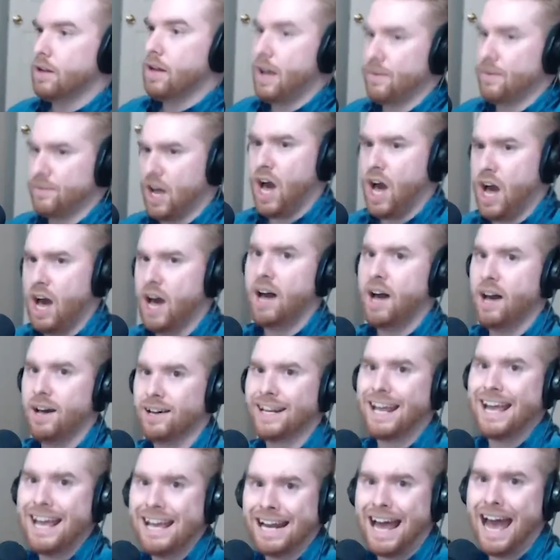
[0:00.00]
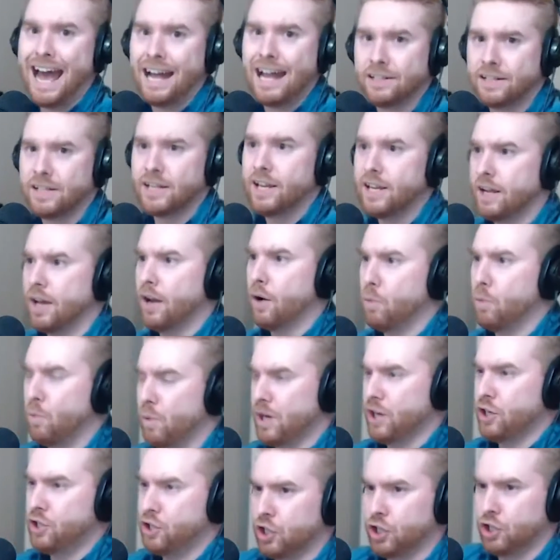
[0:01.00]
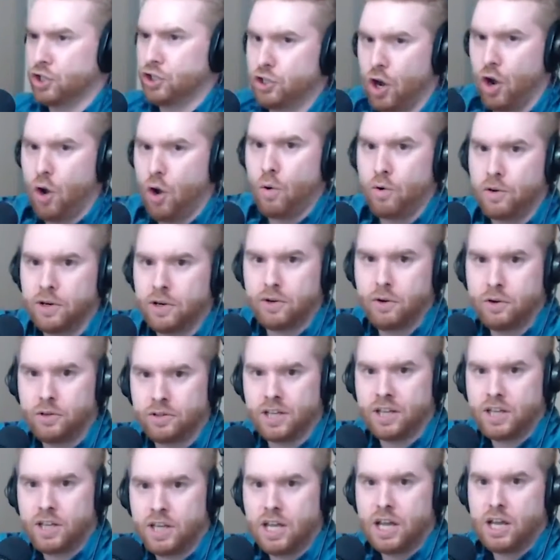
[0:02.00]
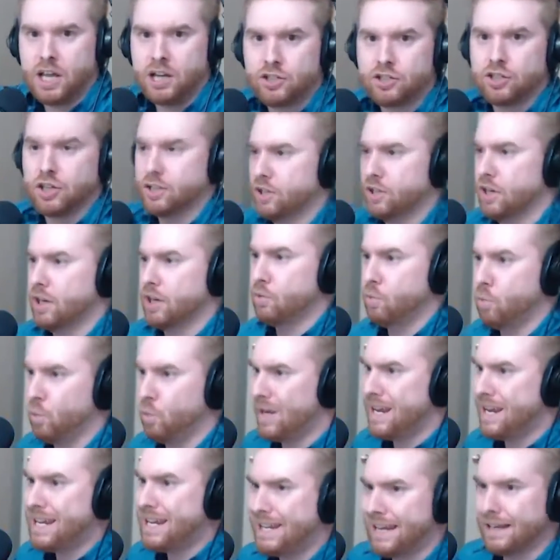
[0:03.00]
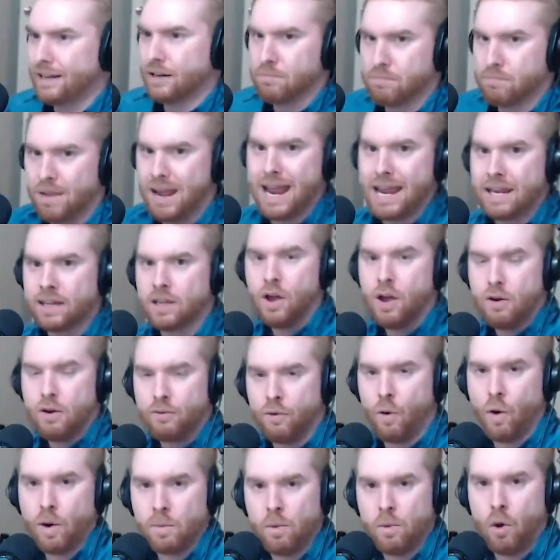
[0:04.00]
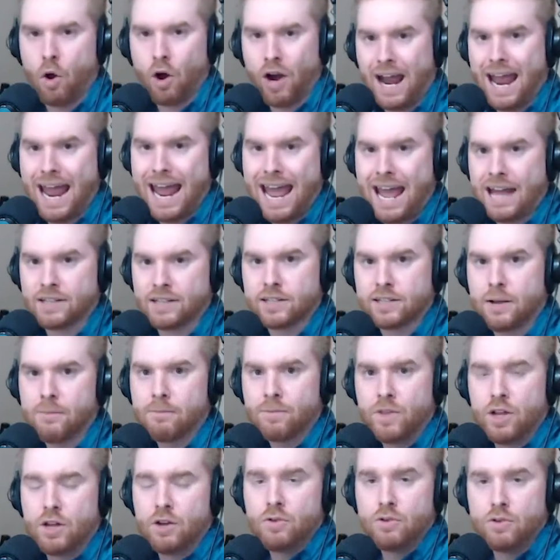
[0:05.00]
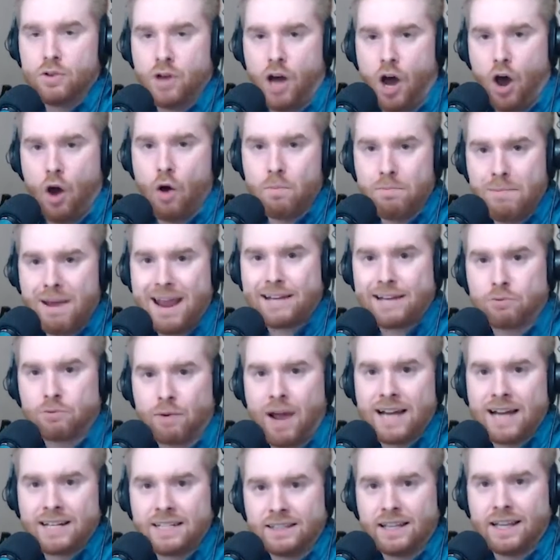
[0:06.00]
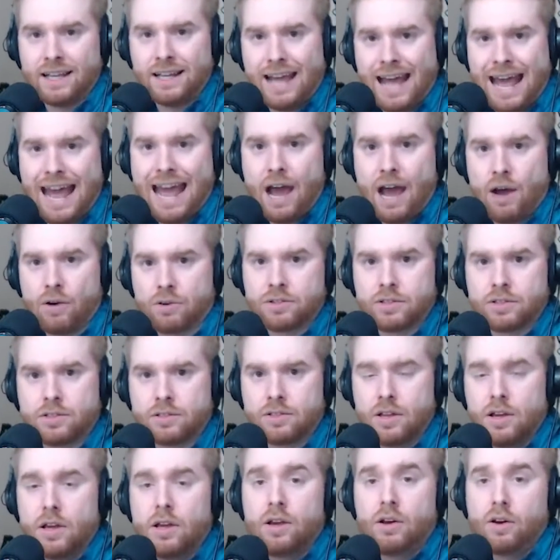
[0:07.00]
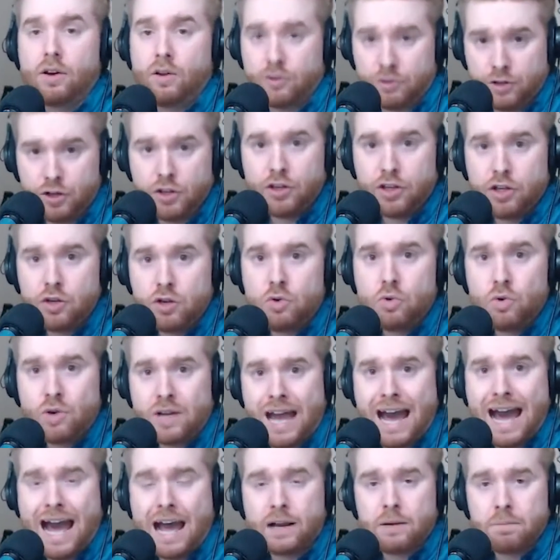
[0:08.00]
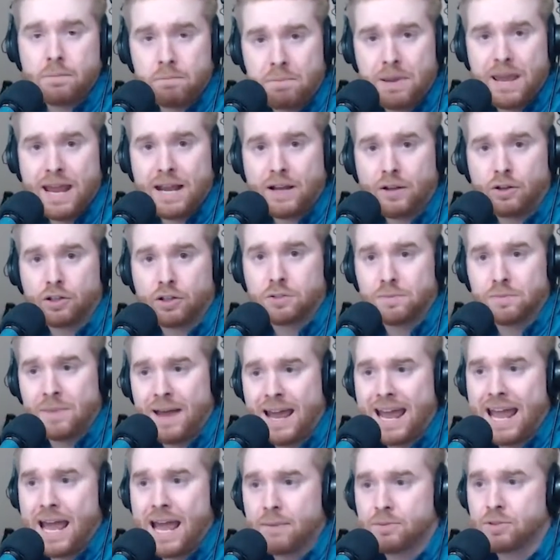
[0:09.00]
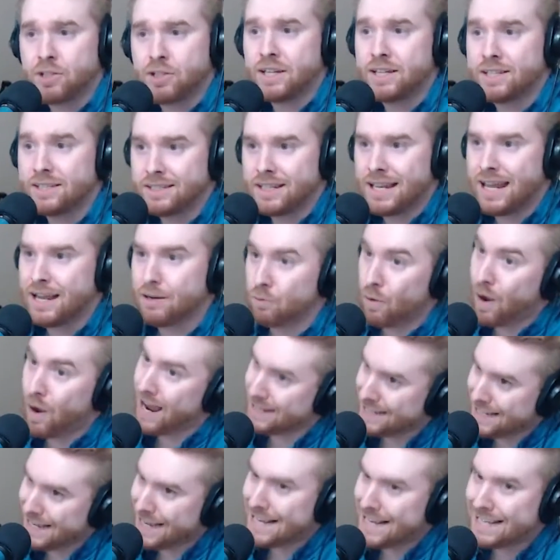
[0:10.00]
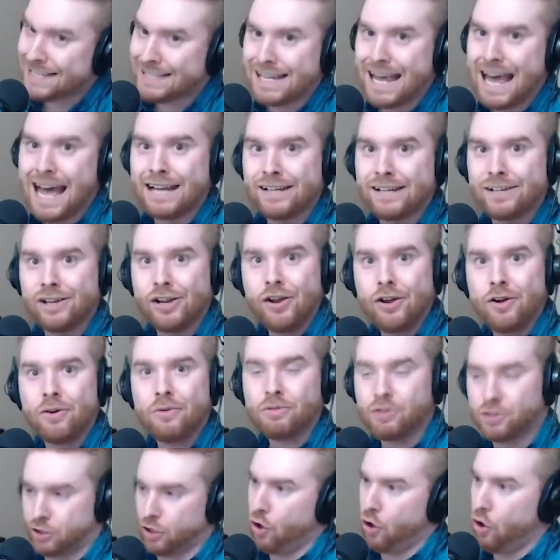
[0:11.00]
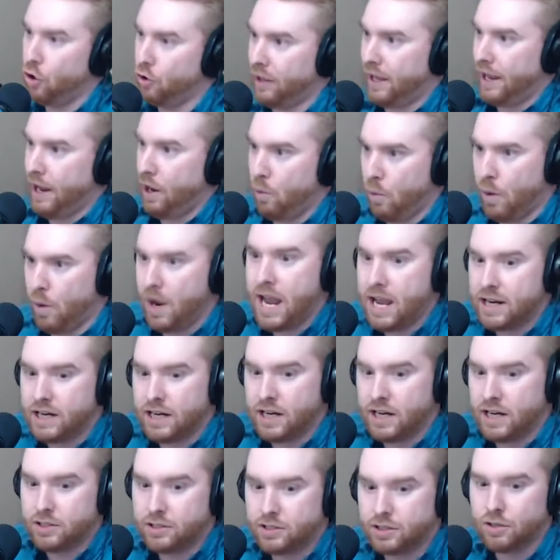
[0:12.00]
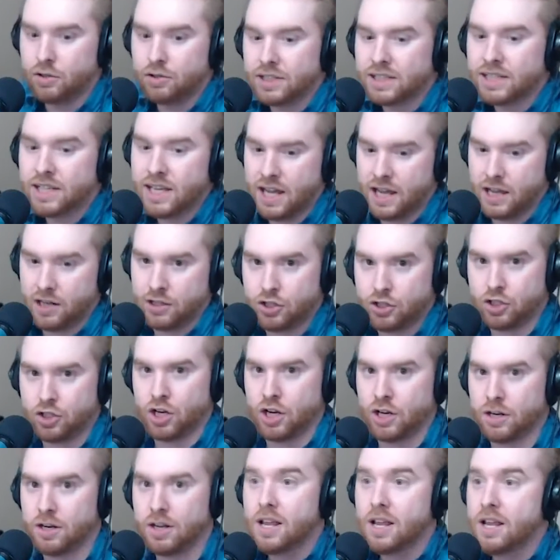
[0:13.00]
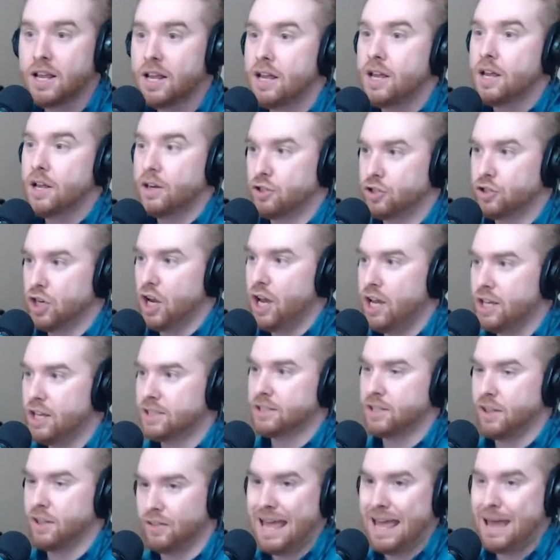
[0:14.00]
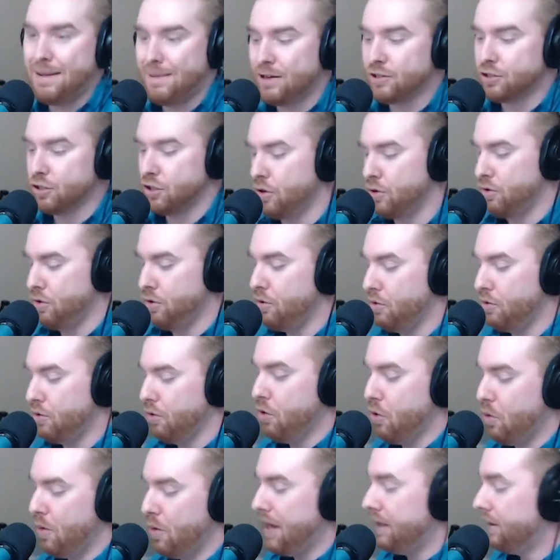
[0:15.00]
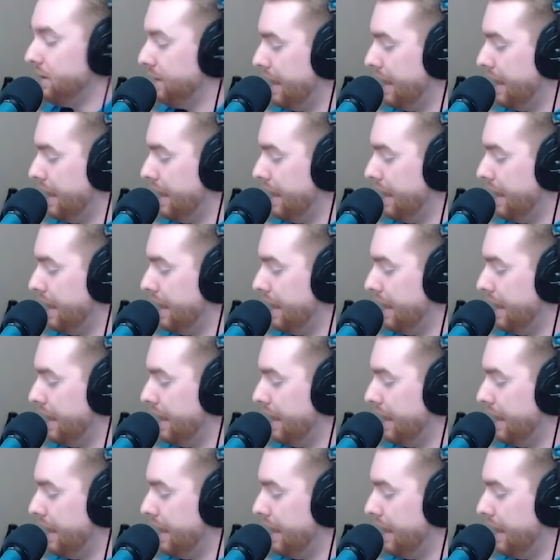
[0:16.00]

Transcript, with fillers: Got an idea. We should go to the kitchen and we can make four more hats. Homemade right in the house. Do you got pickles, ma'am? She said, Why, yes, I do. So they went into the kitchen, just them and you, and they